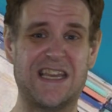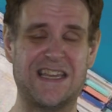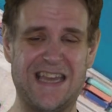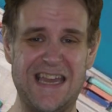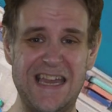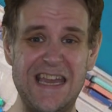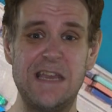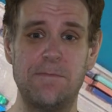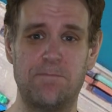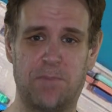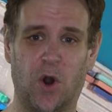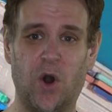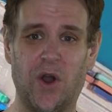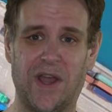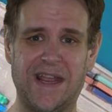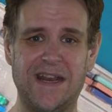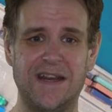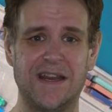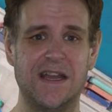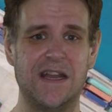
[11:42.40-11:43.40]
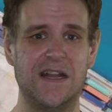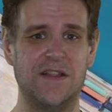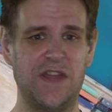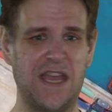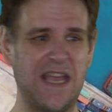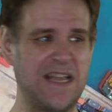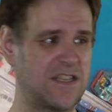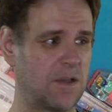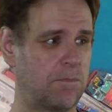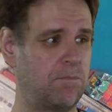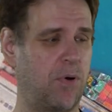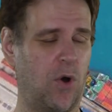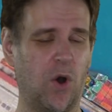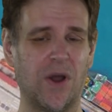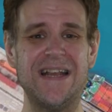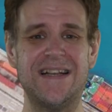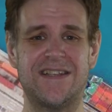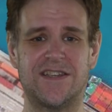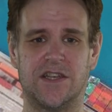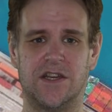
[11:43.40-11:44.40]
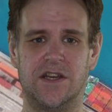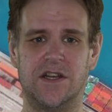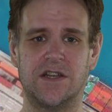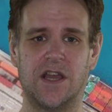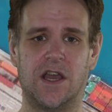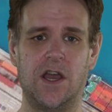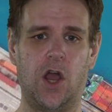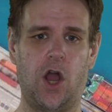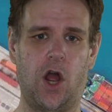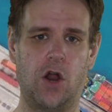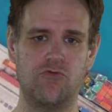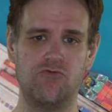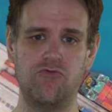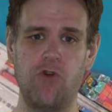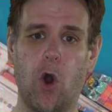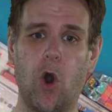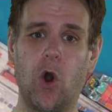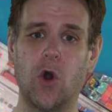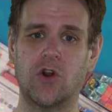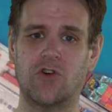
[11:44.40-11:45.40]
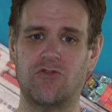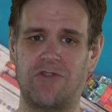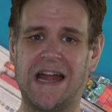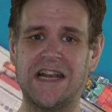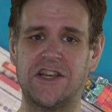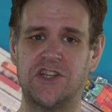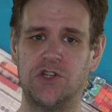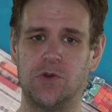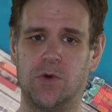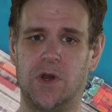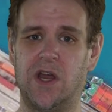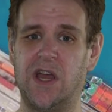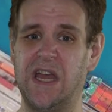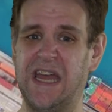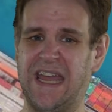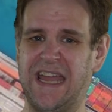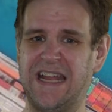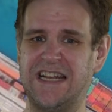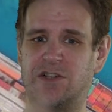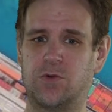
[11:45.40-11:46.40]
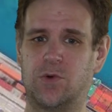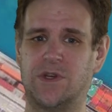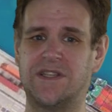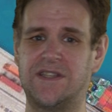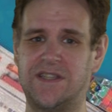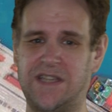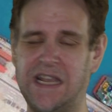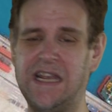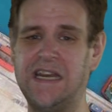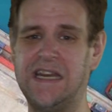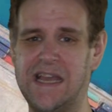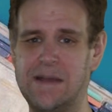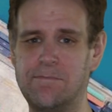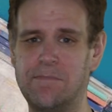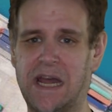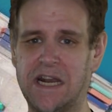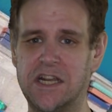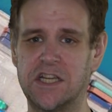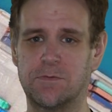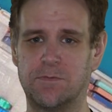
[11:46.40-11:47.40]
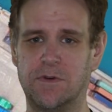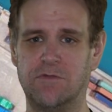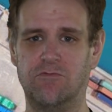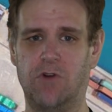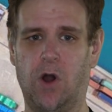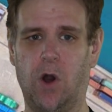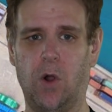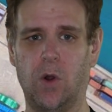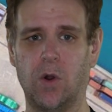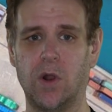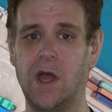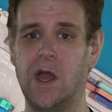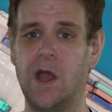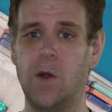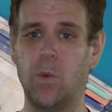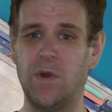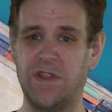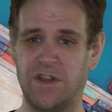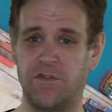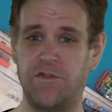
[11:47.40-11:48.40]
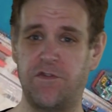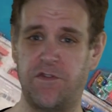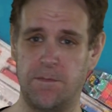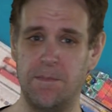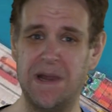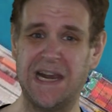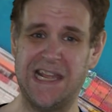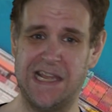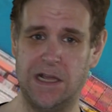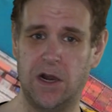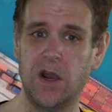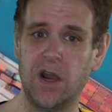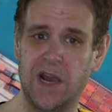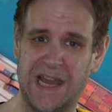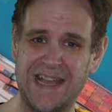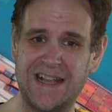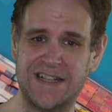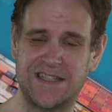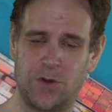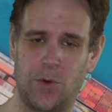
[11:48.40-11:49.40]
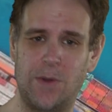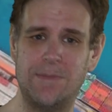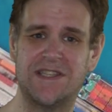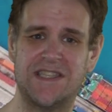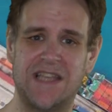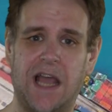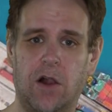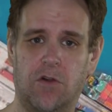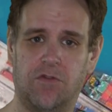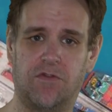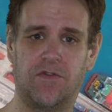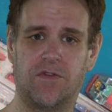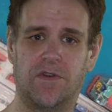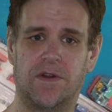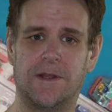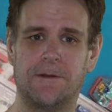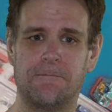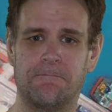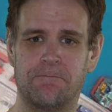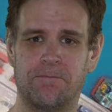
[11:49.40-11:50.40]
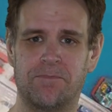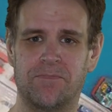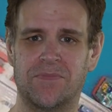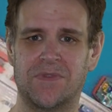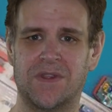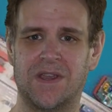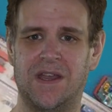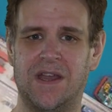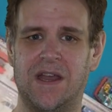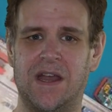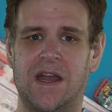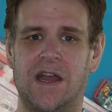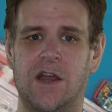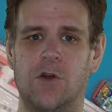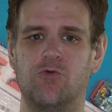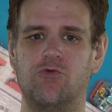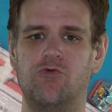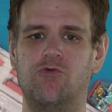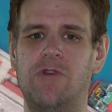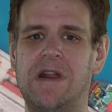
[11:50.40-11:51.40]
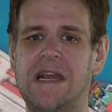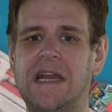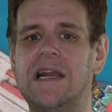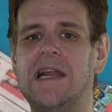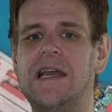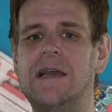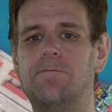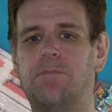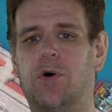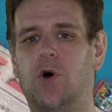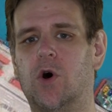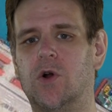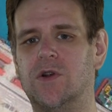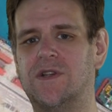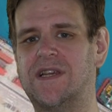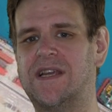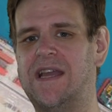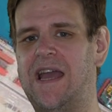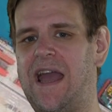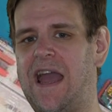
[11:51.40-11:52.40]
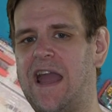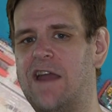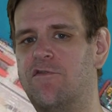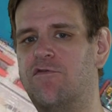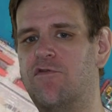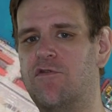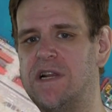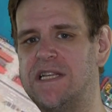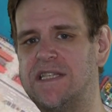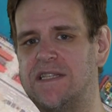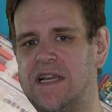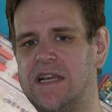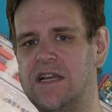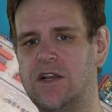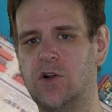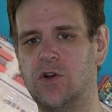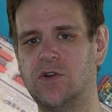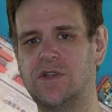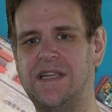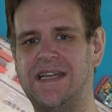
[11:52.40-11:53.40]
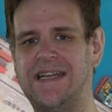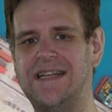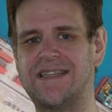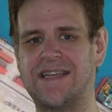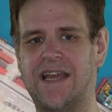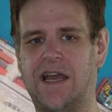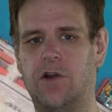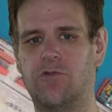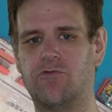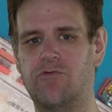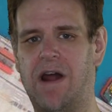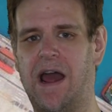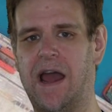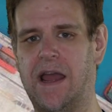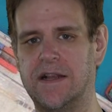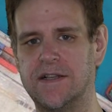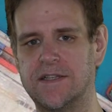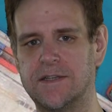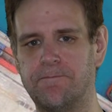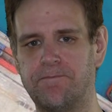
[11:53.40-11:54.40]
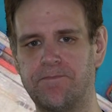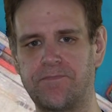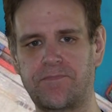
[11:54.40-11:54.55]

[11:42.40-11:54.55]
key point that he's appointed a raw graduate into a senior management role with a familial link to himself. Really important to get every single detail right